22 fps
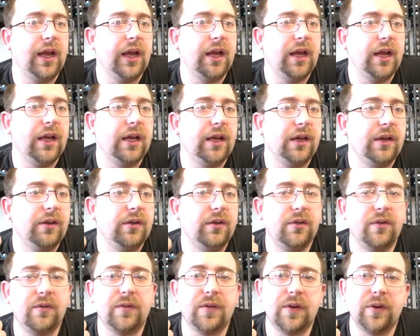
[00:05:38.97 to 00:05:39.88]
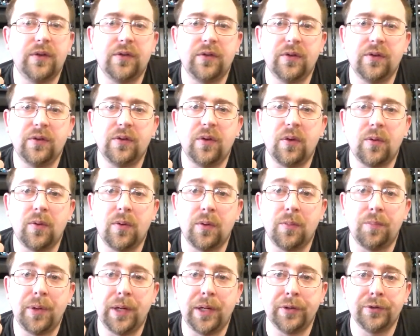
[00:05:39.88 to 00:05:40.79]
universal
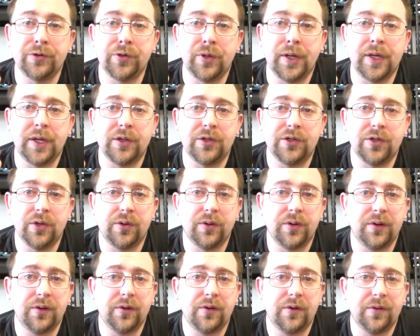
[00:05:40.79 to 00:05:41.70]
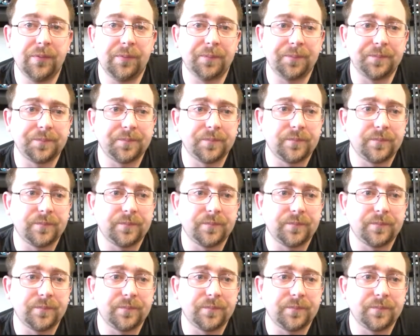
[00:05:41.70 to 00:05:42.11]
or ball jointed shoulders,